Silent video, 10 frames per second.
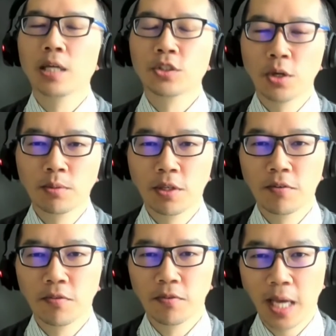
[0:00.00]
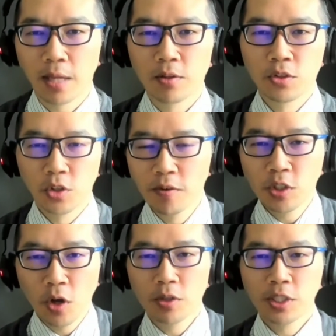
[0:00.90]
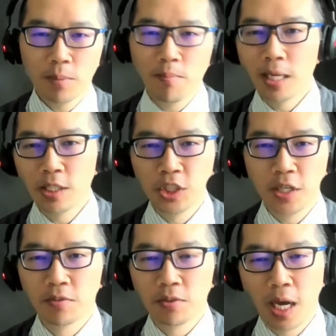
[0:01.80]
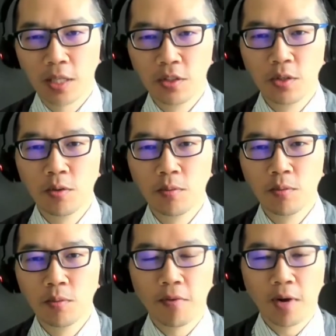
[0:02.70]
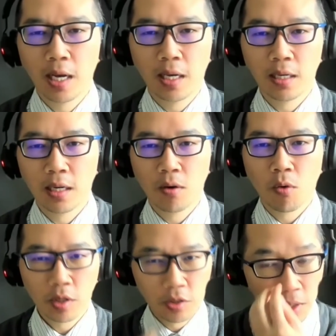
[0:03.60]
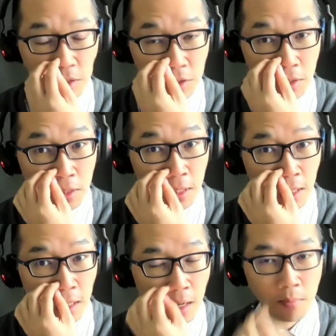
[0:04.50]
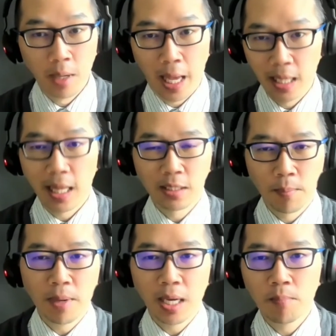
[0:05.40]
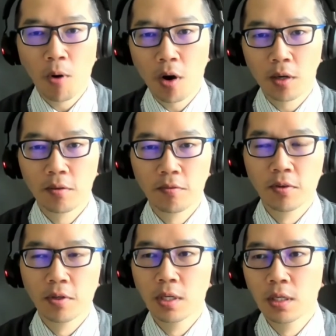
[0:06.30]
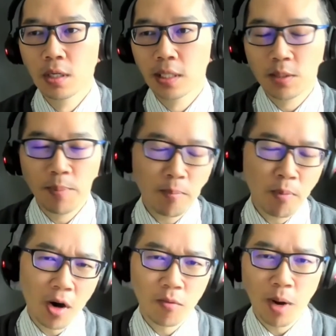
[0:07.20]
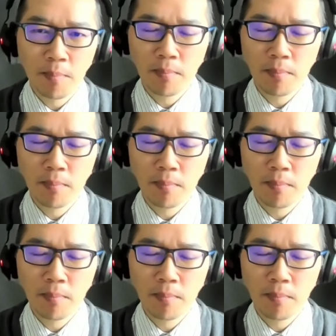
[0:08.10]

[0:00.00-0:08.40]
terms of, yeah, service ownership might shift as you modify org structure, and that's a big part of why